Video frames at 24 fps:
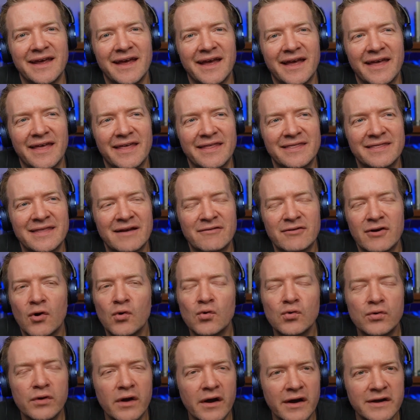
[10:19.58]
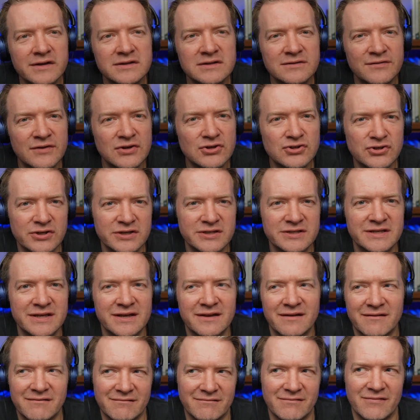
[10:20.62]
there are all kinds of interesting
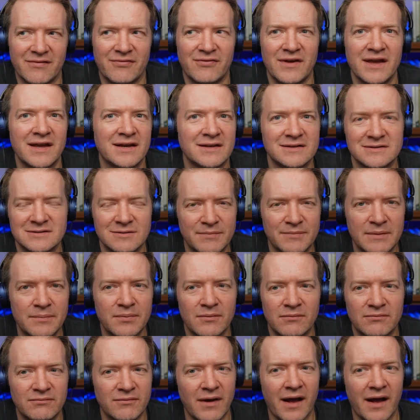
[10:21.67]
things that people